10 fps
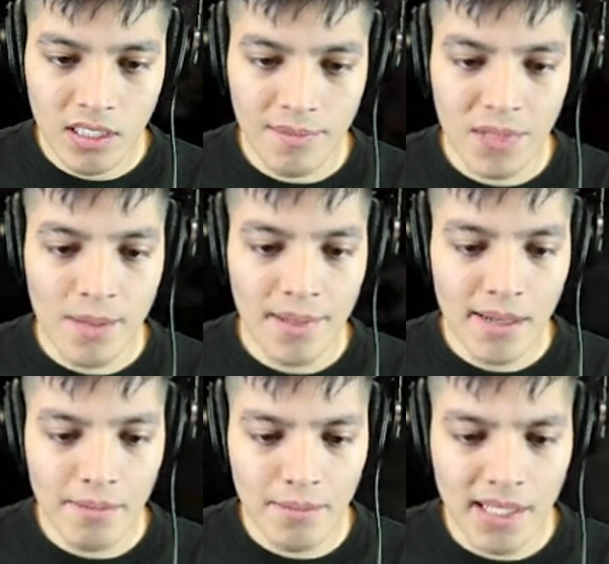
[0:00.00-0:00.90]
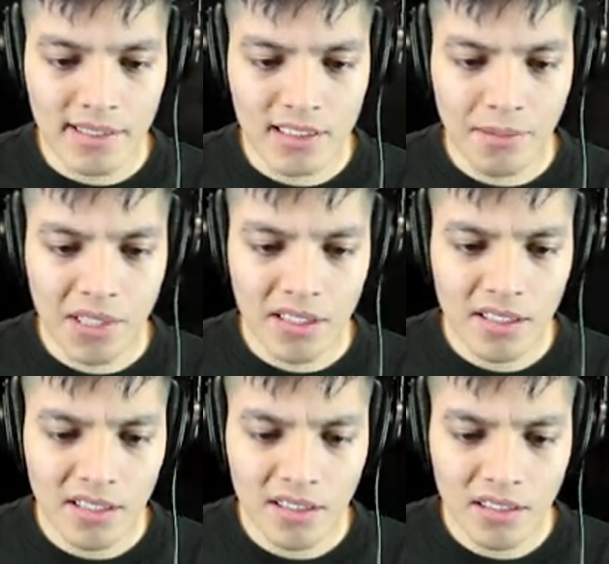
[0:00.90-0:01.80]
Okay, maybe I missed something
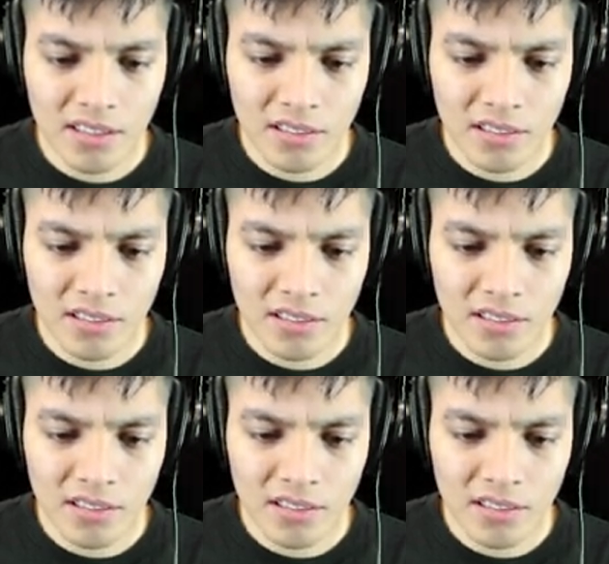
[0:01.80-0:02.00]
here.